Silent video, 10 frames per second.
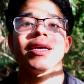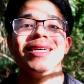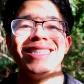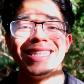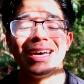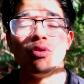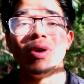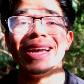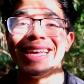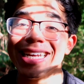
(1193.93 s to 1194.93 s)
Because
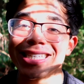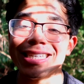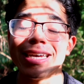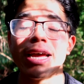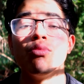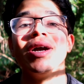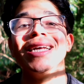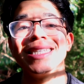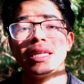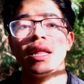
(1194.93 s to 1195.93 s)
what gets you and what
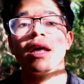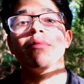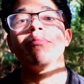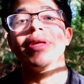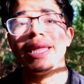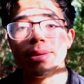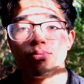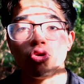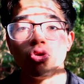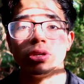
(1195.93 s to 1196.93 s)
gets a lot of
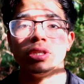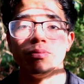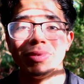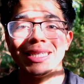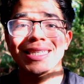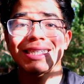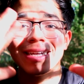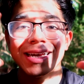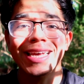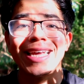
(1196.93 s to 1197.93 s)
people to be
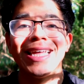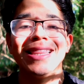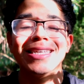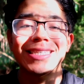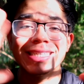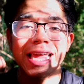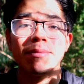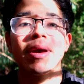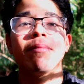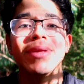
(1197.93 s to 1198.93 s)
stuck in the
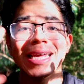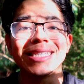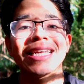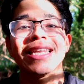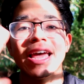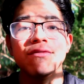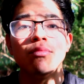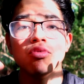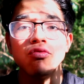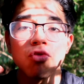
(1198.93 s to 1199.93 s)
same place and never
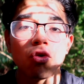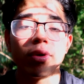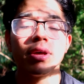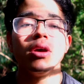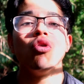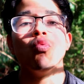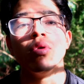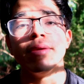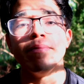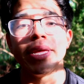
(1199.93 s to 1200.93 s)
move forward
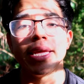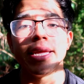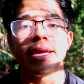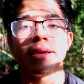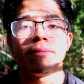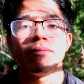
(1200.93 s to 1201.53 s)
would be,